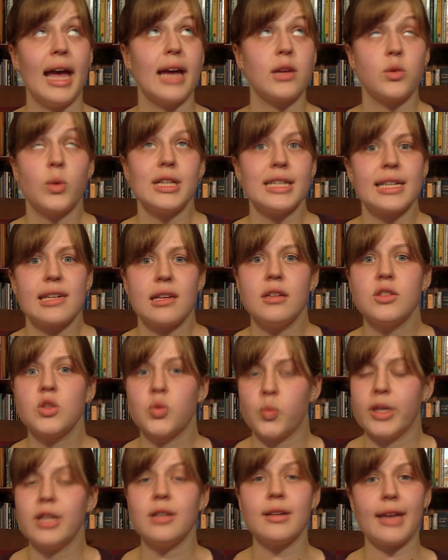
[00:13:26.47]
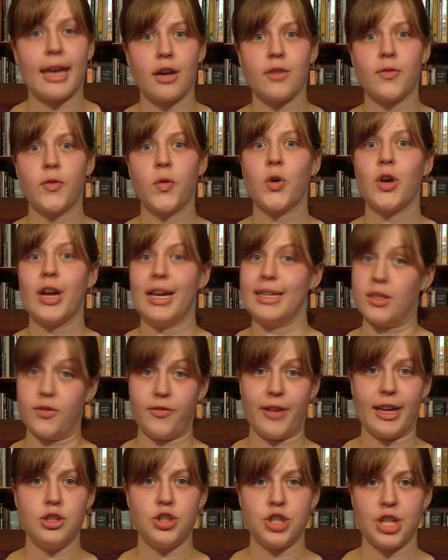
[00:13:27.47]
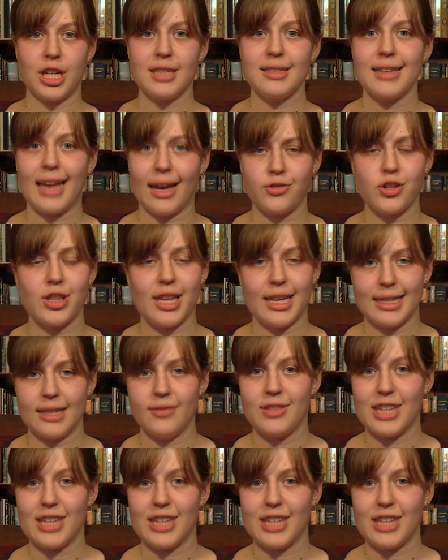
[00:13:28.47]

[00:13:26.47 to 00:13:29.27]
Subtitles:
And while adults will care for and defend chicks after they leave the